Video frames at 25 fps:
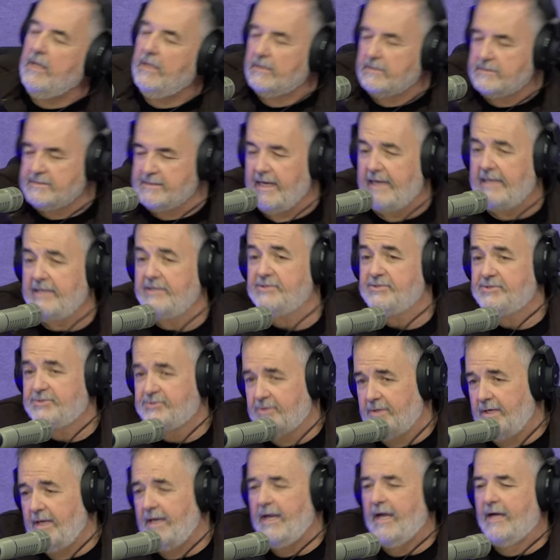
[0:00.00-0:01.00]
Second
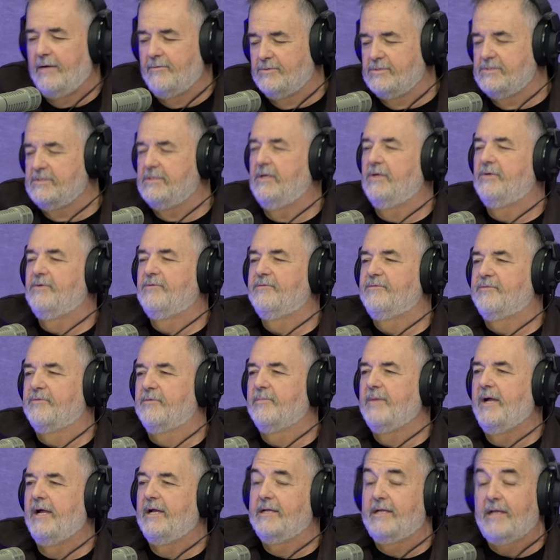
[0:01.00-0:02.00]
string, I was known for
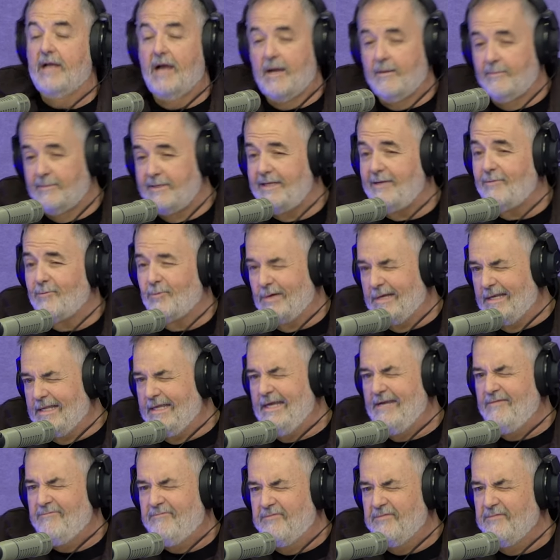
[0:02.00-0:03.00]
my comedy
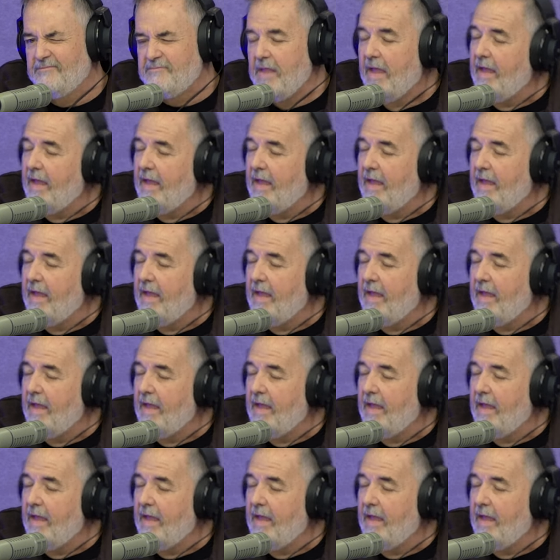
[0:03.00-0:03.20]
relief.